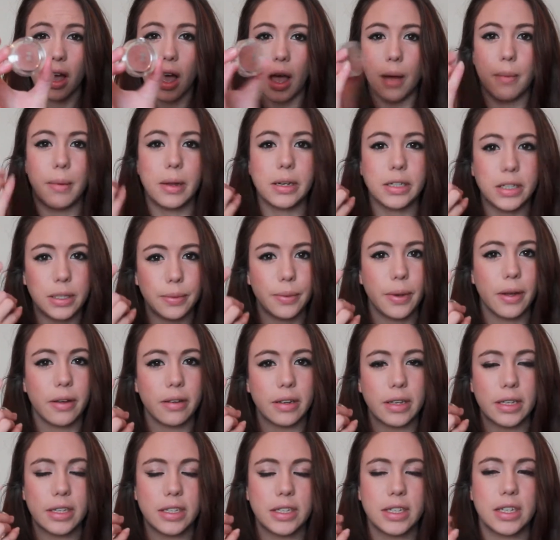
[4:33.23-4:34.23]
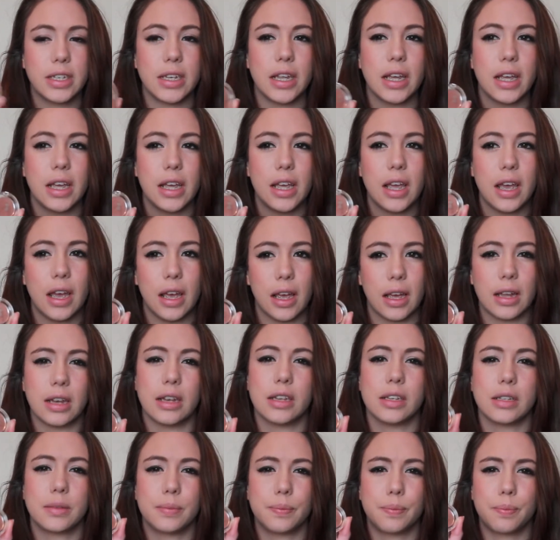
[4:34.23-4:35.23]
I'm actually wearing it today and
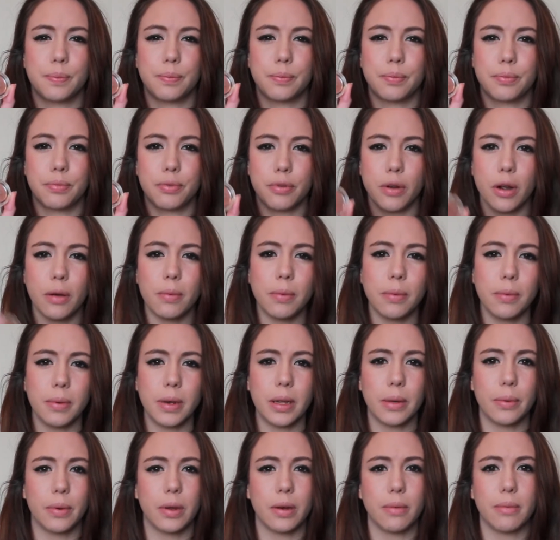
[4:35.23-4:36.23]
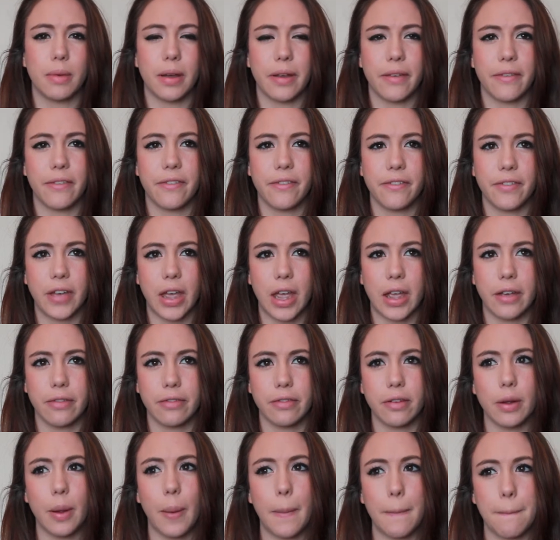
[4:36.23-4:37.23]
it's probably one of my
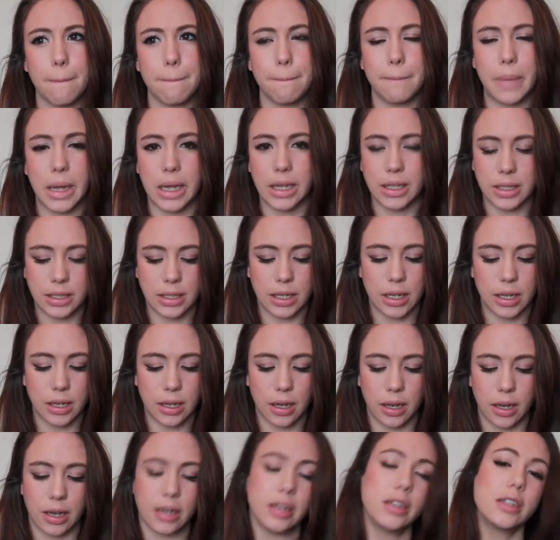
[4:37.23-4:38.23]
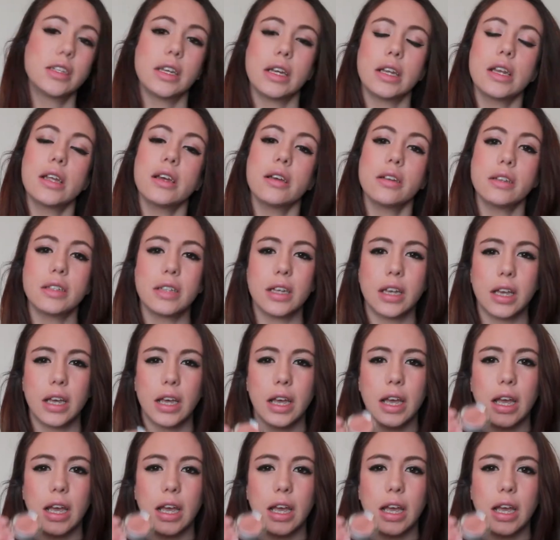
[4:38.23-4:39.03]
favourite basic eyeshadows.